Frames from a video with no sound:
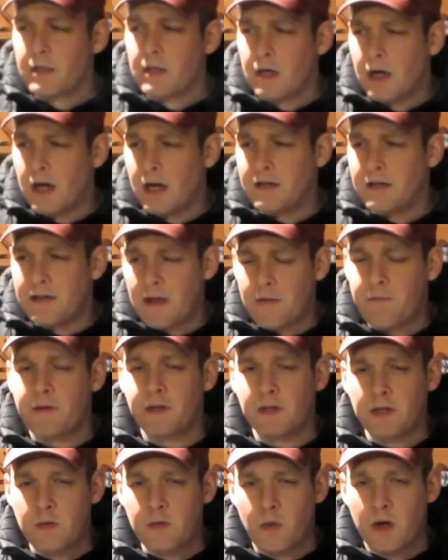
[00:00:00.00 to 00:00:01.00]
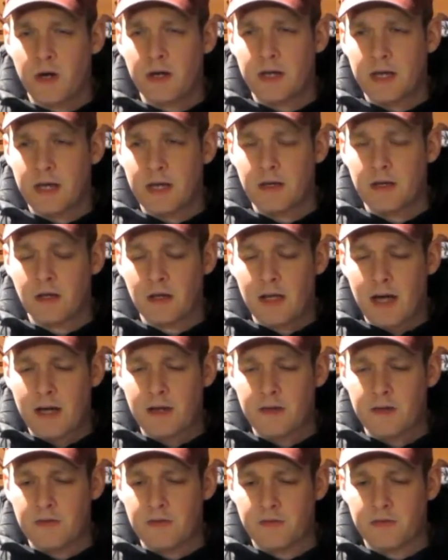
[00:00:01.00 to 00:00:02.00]
I definitely want to get a lot
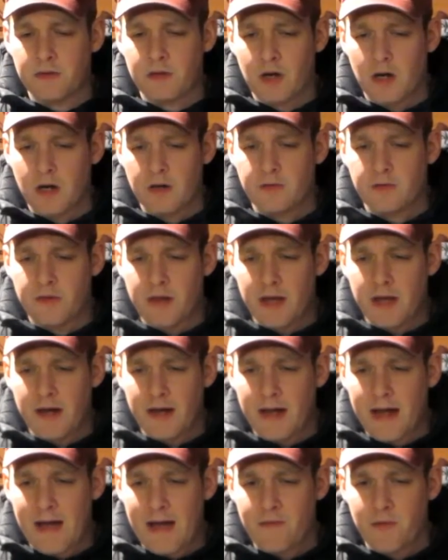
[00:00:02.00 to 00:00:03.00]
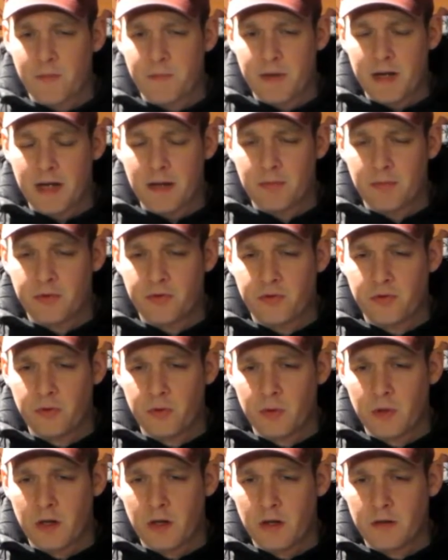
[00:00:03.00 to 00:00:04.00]
of these cigars that I haven't been able
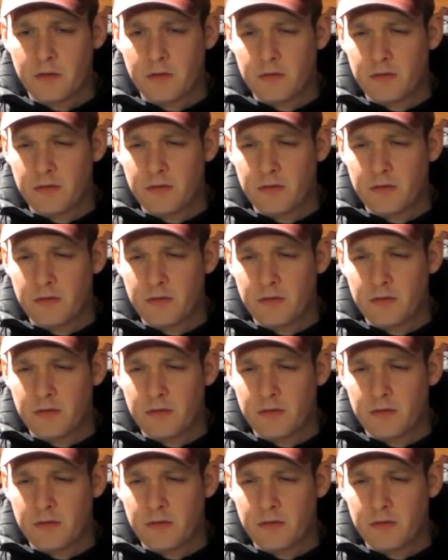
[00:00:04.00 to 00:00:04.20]
to,